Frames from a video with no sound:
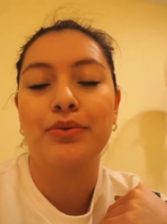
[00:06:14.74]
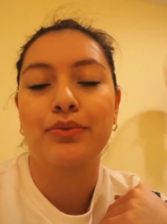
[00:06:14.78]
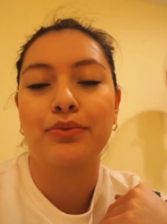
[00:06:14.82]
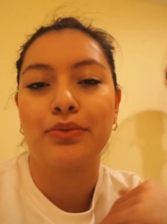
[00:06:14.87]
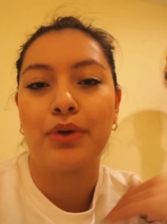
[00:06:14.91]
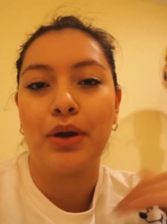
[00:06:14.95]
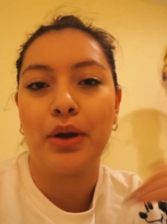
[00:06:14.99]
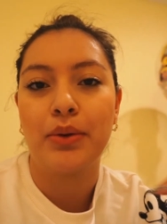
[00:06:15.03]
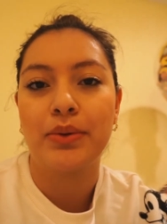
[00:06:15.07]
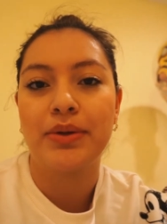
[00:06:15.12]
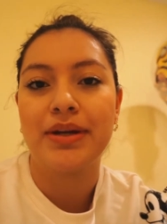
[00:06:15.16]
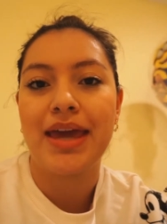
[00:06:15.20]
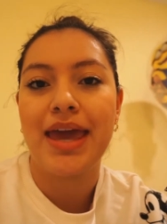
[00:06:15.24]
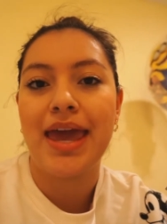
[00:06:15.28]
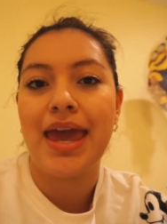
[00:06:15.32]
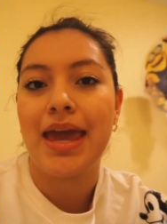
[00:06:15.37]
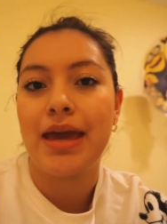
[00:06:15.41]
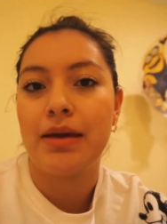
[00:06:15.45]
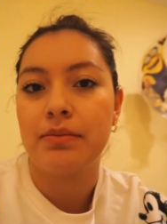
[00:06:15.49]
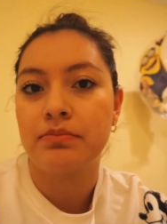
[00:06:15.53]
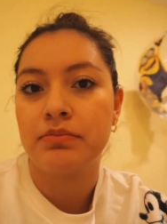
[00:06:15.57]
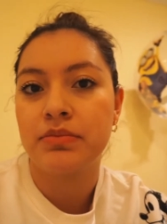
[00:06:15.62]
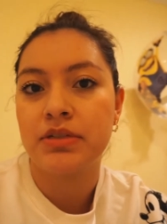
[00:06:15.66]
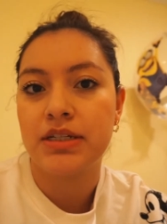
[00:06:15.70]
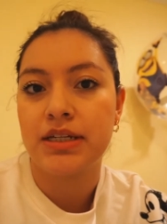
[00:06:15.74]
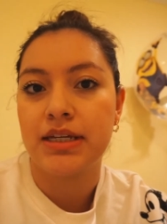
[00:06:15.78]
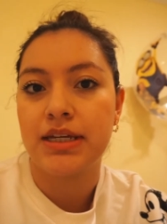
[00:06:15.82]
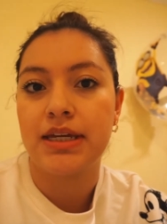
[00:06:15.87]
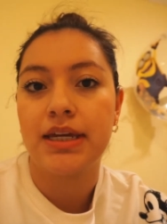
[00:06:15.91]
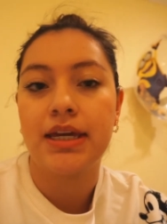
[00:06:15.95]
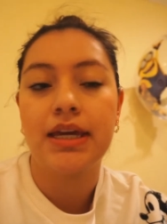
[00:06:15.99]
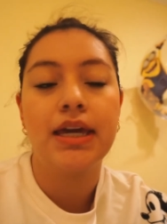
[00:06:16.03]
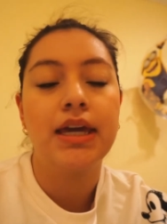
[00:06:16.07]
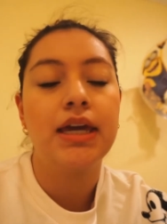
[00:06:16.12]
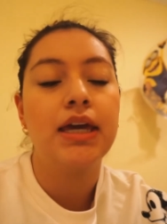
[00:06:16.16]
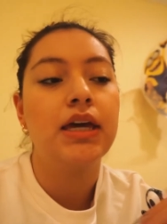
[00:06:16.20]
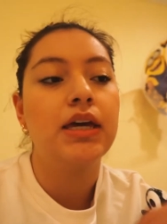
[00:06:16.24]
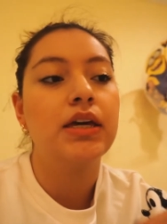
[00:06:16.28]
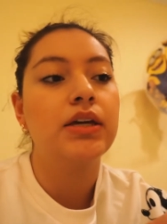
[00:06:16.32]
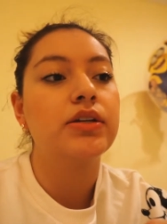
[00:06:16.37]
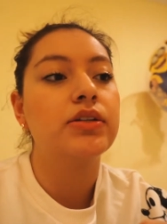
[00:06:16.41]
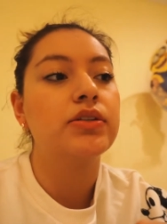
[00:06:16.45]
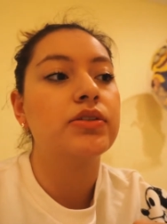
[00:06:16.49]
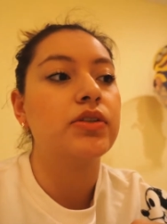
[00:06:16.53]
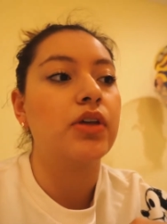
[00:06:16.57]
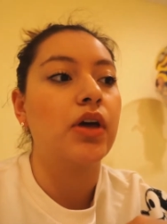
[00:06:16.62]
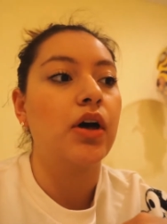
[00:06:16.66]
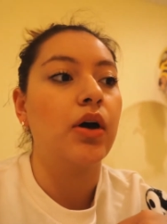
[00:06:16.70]
road empty
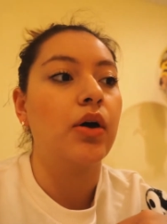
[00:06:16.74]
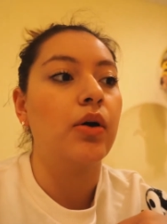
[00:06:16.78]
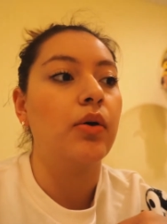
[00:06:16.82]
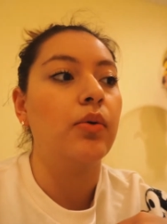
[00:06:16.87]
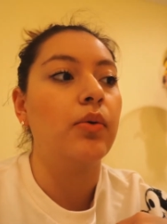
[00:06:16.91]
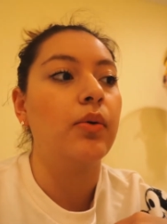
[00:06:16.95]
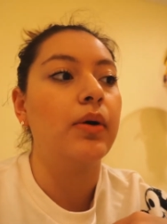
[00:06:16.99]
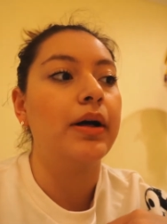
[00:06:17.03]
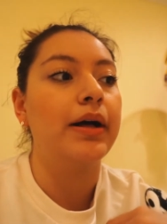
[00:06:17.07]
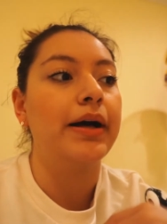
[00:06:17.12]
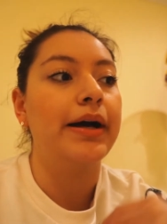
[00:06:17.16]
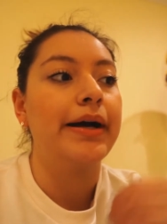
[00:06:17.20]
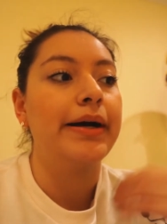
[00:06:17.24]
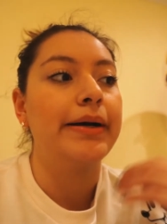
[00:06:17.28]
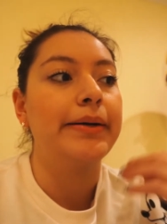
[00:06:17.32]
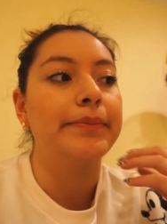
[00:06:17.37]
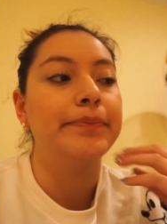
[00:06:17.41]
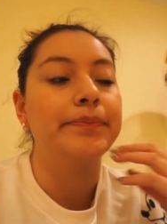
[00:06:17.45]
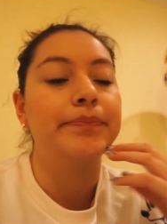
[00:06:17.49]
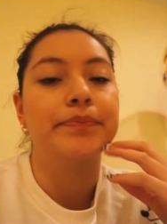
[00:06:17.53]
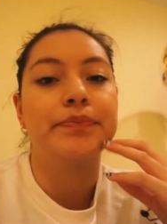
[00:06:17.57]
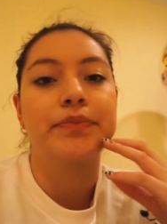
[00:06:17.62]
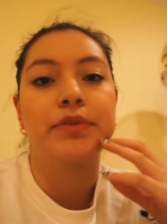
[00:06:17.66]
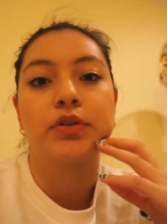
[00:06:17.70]
so um,